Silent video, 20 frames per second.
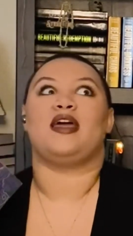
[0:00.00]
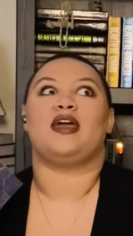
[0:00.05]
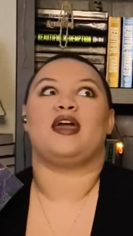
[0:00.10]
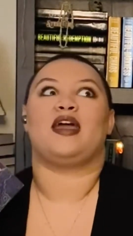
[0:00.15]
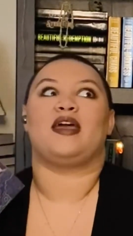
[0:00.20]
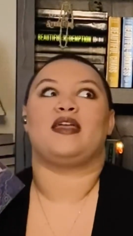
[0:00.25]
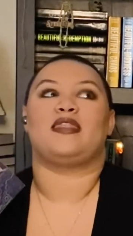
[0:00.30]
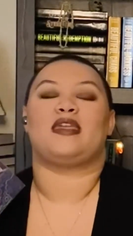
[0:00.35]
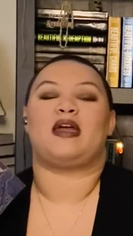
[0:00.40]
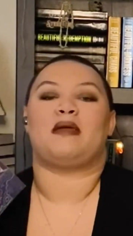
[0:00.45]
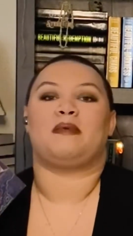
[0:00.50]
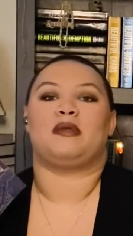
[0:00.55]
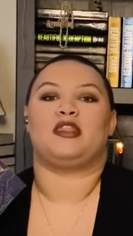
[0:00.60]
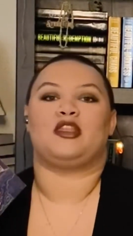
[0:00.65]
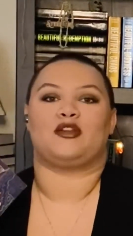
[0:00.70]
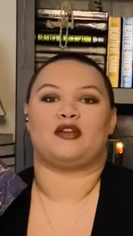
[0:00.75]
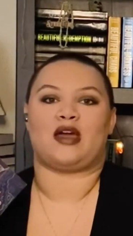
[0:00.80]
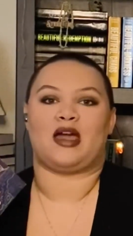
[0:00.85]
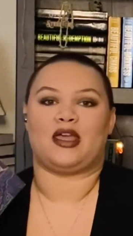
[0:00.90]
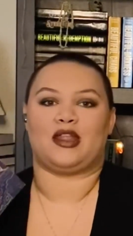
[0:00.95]
I mean they're
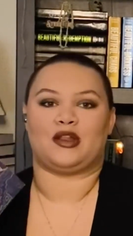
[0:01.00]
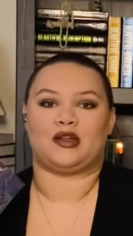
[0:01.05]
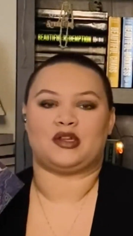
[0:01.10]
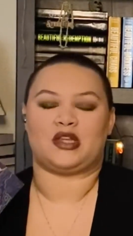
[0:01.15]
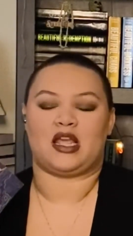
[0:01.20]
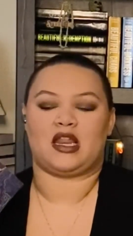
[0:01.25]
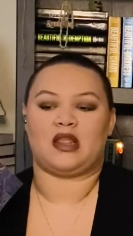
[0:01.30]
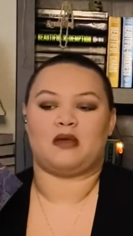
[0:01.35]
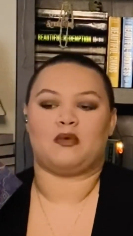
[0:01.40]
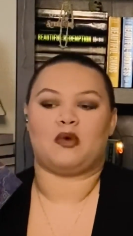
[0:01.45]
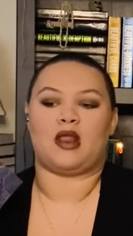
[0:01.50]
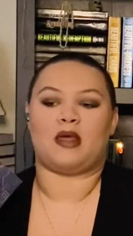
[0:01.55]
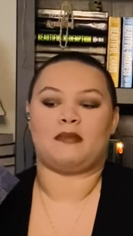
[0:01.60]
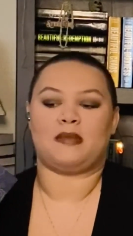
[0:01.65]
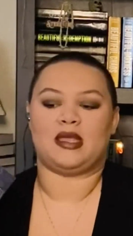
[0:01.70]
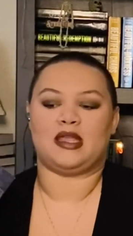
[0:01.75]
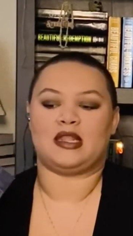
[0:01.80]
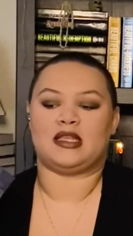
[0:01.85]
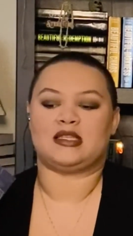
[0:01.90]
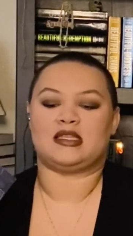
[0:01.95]
not entertaining. What I
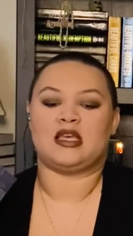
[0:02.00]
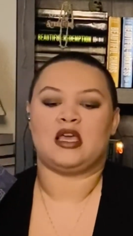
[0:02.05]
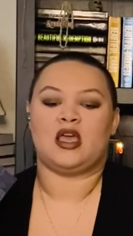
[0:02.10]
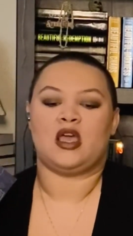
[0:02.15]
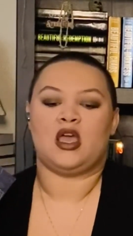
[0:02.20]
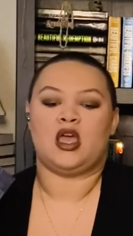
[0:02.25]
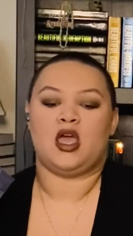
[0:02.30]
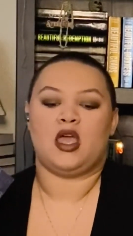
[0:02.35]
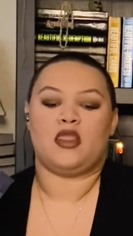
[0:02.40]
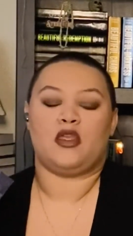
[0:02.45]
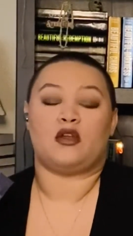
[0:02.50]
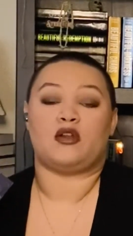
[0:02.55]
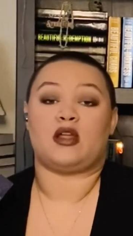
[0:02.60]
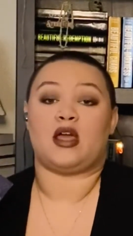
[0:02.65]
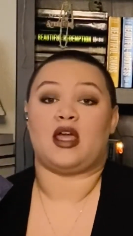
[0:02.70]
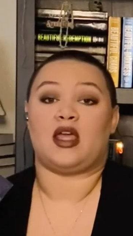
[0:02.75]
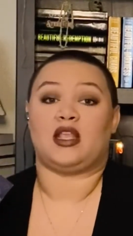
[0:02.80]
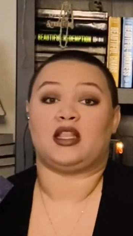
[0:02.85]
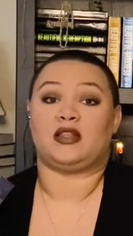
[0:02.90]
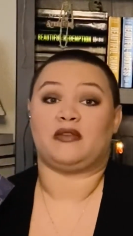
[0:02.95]
mean is they're
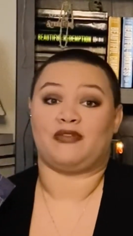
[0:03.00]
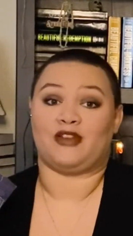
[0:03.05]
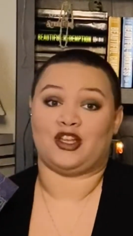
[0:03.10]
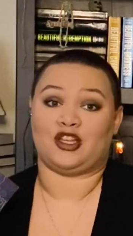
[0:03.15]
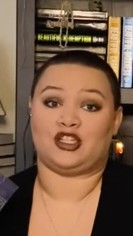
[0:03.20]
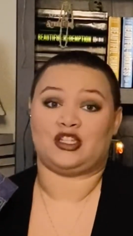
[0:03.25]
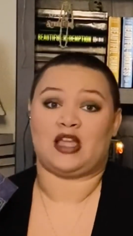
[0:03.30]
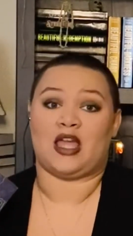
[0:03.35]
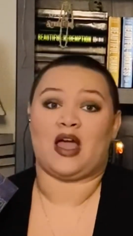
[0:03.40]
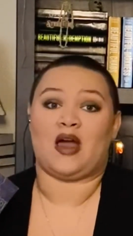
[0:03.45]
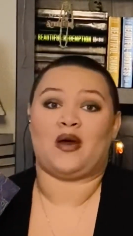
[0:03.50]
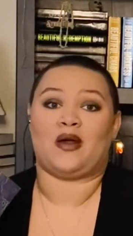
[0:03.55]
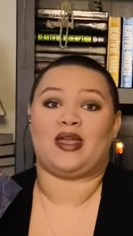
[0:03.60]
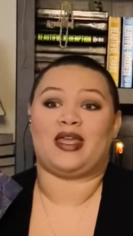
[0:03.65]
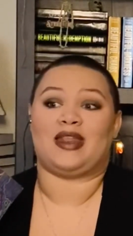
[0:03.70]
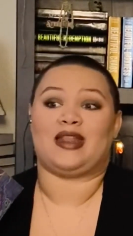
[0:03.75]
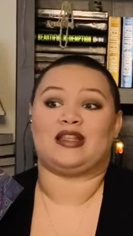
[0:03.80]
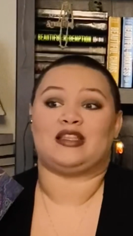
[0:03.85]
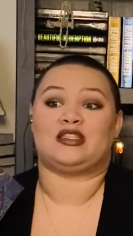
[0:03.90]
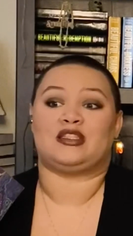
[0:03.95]
not as fleshed out
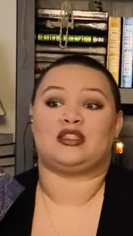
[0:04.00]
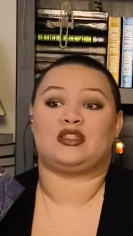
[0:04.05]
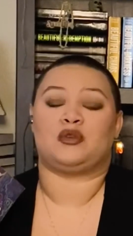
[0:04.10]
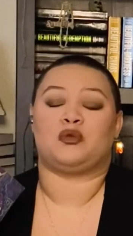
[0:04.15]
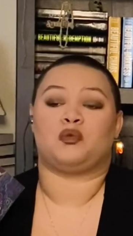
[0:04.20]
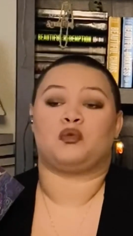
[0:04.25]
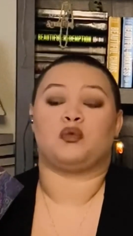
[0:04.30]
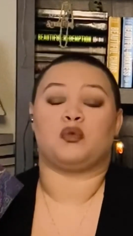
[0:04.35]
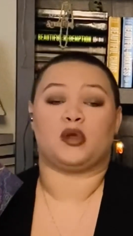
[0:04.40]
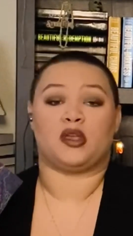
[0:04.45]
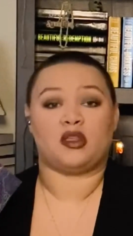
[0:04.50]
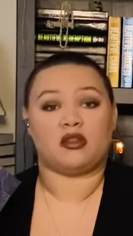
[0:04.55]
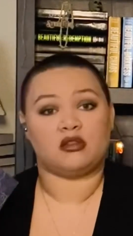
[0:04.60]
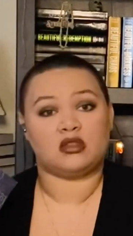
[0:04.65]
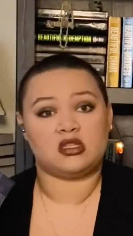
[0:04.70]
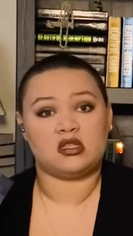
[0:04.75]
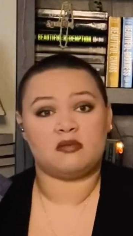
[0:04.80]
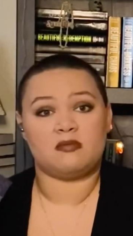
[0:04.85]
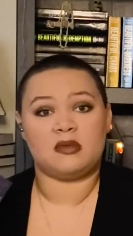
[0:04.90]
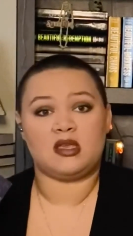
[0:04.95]
and as real
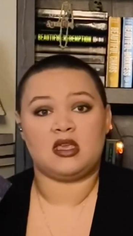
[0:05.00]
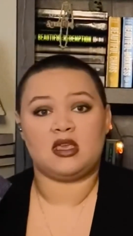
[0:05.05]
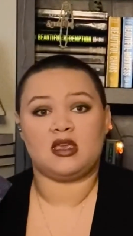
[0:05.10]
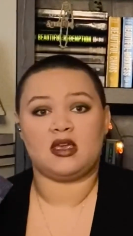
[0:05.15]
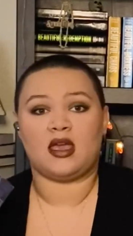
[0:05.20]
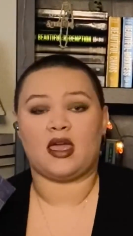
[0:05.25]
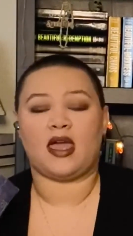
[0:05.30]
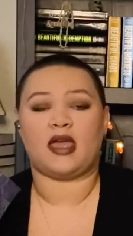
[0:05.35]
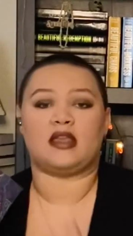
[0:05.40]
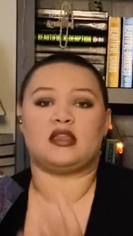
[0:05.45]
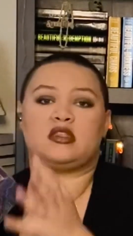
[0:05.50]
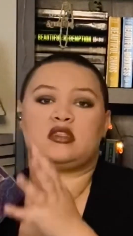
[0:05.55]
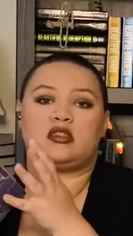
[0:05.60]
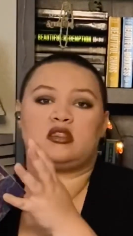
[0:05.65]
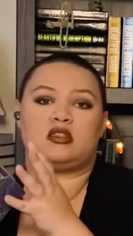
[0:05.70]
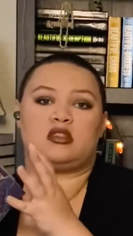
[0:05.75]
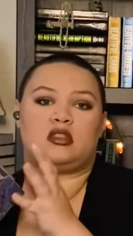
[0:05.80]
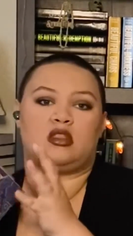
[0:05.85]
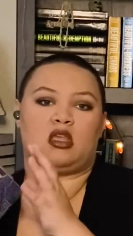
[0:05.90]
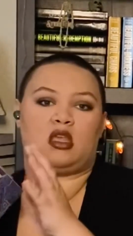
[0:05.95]
to me
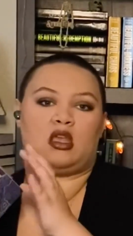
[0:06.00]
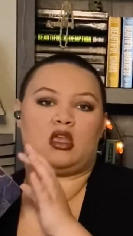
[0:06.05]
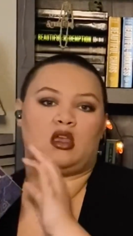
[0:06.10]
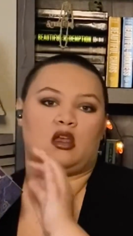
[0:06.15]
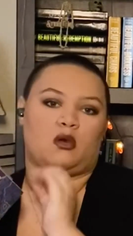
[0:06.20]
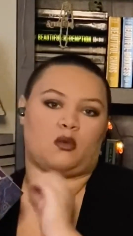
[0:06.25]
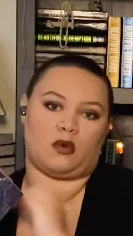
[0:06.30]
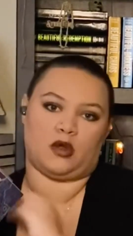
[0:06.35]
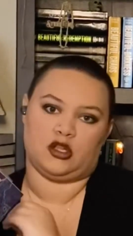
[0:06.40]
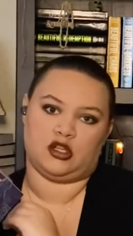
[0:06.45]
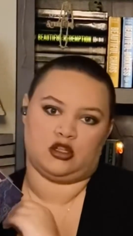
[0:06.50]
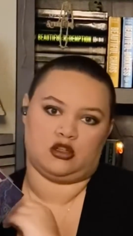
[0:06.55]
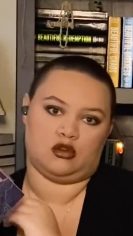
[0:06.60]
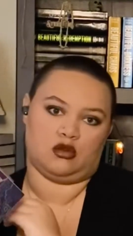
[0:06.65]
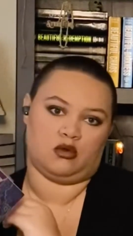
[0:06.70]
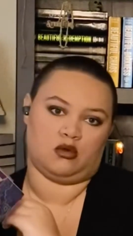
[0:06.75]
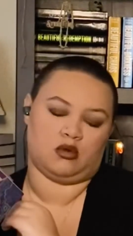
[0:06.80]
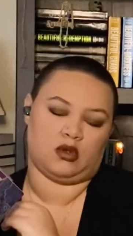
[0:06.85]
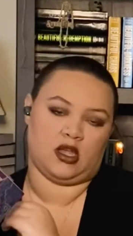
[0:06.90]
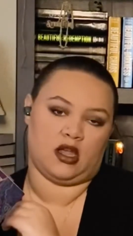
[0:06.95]
as the
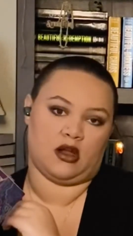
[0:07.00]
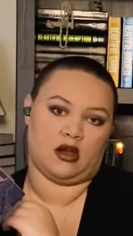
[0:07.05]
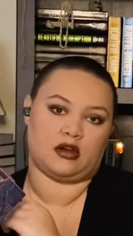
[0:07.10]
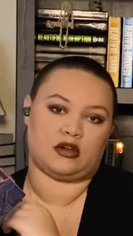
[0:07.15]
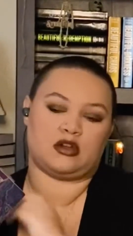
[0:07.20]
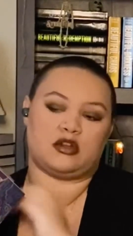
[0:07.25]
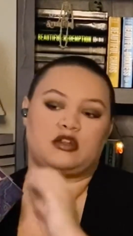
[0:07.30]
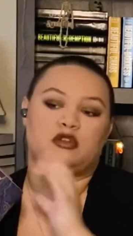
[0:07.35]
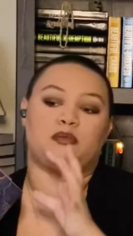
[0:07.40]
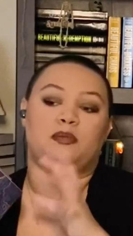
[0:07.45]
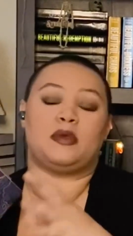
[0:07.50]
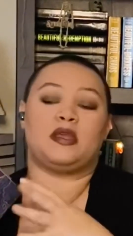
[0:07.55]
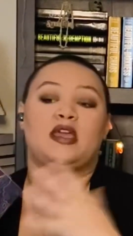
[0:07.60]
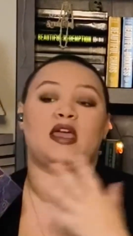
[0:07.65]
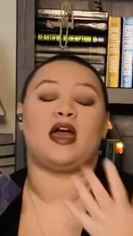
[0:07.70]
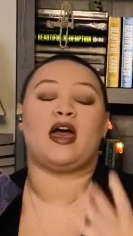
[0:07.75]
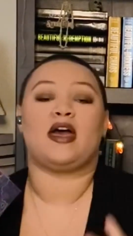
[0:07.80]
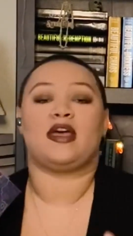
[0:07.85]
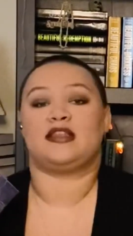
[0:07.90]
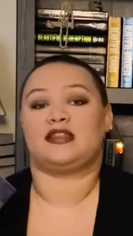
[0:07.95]
original characters,
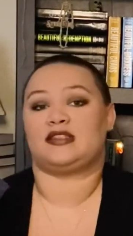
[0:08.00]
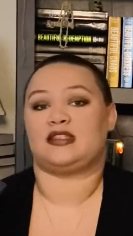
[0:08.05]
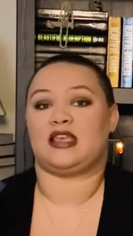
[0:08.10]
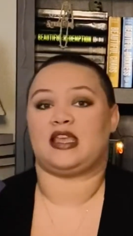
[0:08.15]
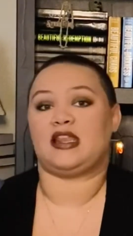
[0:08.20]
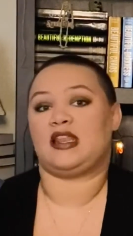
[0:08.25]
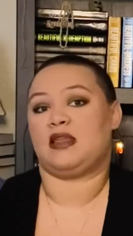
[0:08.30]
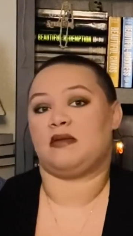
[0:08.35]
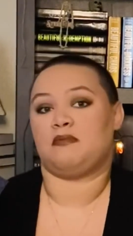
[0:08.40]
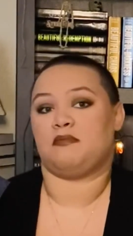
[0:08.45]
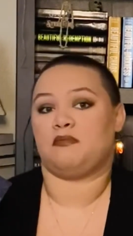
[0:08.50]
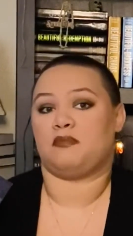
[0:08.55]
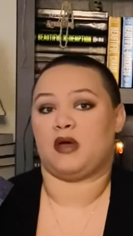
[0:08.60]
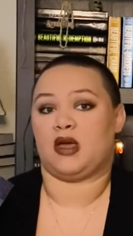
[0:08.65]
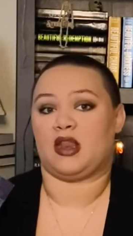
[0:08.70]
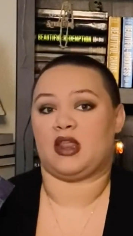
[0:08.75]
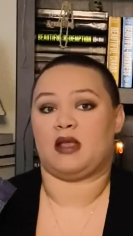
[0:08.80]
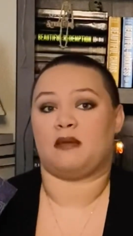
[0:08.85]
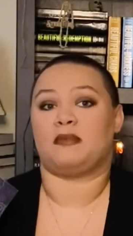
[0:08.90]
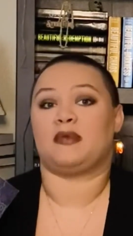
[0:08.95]
because they didn't
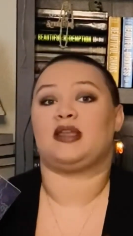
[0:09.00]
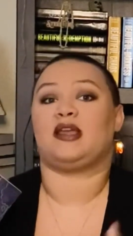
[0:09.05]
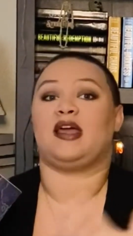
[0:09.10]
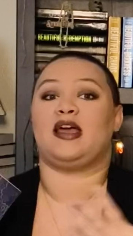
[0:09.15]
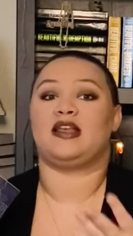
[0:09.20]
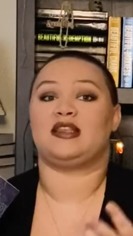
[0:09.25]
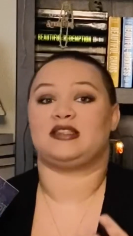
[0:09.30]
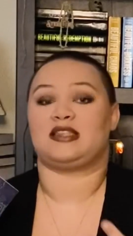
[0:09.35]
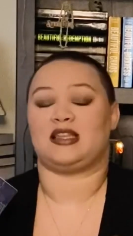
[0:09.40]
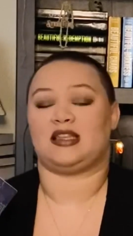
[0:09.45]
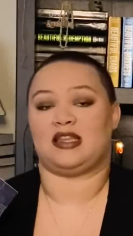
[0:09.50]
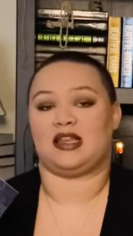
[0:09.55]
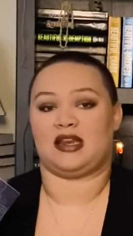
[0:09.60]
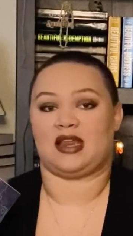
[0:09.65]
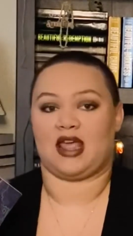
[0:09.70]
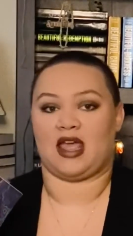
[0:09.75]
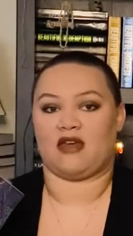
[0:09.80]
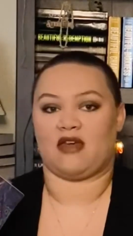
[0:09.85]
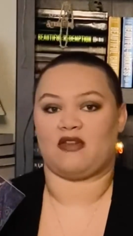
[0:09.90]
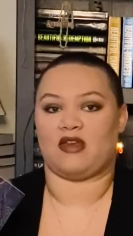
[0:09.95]
butt in, because they didn't
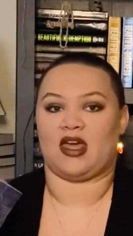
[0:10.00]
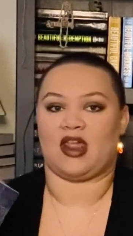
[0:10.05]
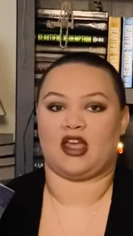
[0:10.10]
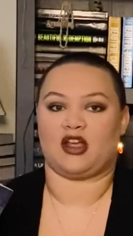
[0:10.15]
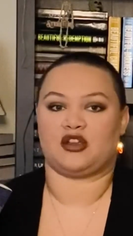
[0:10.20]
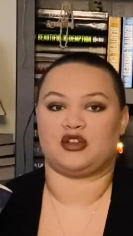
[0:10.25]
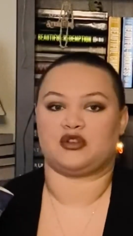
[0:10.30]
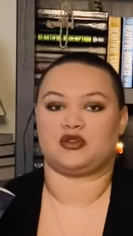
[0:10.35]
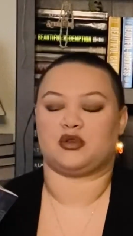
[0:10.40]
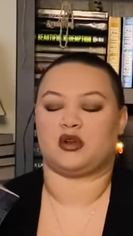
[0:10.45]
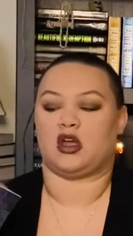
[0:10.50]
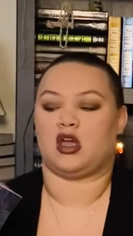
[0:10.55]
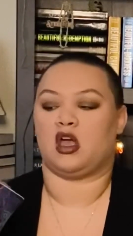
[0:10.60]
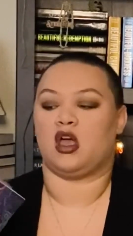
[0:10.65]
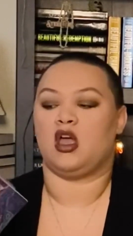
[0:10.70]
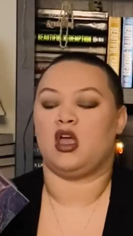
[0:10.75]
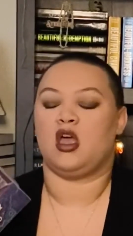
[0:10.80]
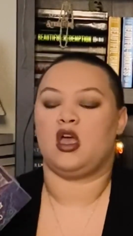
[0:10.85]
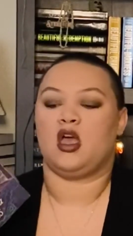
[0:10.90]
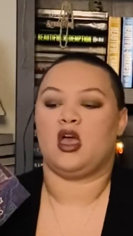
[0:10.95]
have that extra
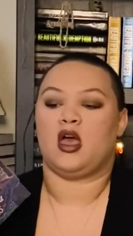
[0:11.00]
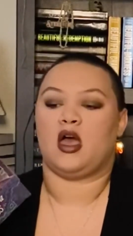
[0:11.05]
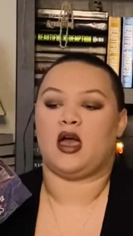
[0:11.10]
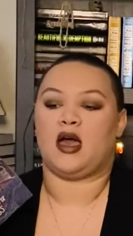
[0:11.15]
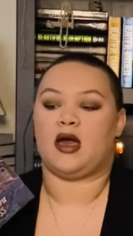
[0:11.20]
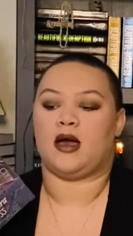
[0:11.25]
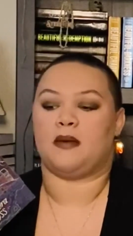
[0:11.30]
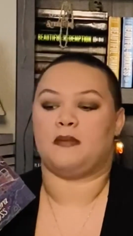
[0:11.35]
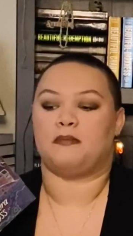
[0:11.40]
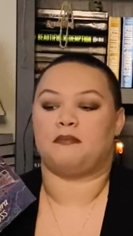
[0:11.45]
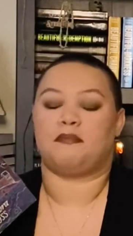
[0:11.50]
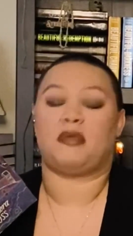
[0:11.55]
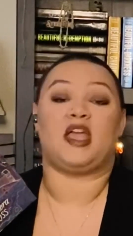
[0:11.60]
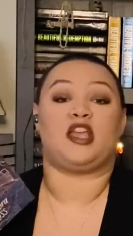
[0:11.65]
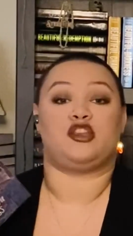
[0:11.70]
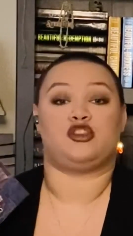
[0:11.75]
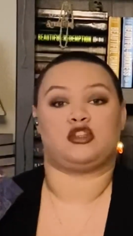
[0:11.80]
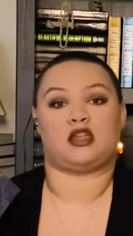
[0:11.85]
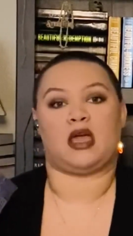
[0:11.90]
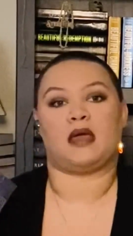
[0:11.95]

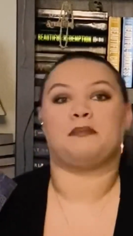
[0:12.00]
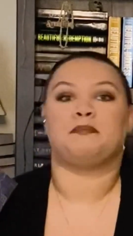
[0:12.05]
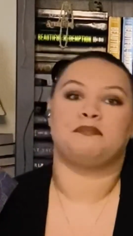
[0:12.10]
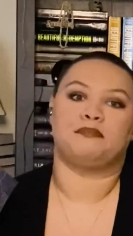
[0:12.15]
page time.